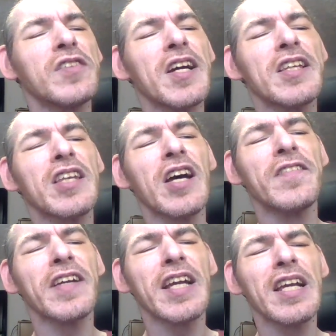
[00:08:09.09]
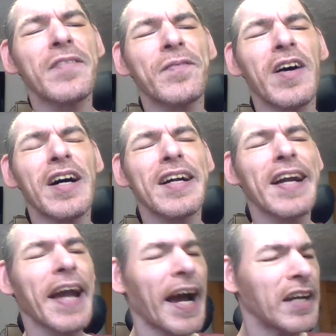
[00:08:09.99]
JWE
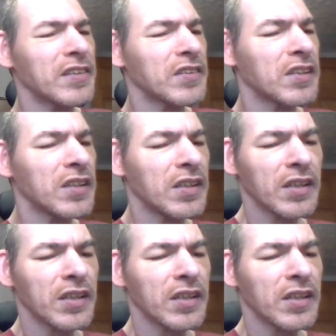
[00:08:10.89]
Podcast.